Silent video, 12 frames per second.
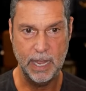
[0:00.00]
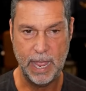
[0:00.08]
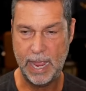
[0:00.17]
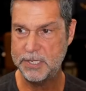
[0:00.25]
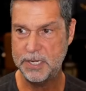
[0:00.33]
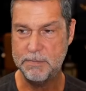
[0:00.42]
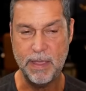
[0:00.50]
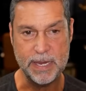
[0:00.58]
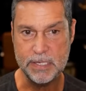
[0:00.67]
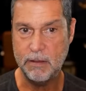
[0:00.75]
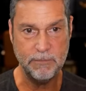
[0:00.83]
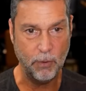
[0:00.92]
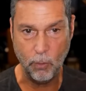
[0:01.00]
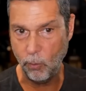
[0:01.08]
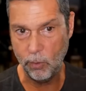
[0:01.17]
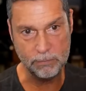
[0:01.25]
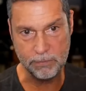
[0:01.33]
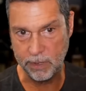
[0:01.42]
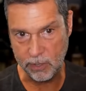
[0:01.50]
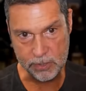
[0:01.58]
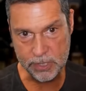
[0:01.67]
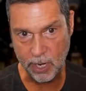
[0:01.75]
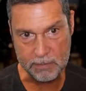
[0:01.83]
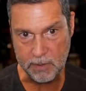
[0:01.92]
actually makes up for all of the
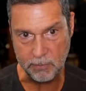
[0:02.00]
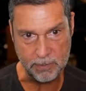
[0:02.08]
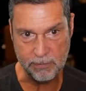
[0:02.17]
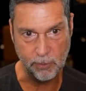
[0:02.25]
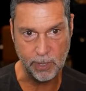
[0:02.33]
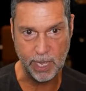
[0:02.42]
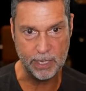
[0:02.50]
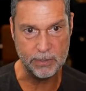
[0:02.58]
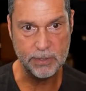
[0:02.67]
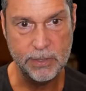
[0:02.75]
lost time that we've all had.